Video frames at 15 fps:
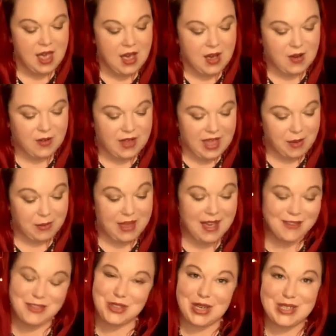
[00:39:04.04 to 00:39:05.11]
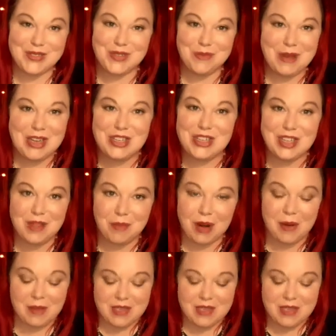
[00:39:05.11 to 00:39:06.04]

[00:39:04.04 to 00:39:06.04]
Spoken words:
Okay, we have transformation at the bottom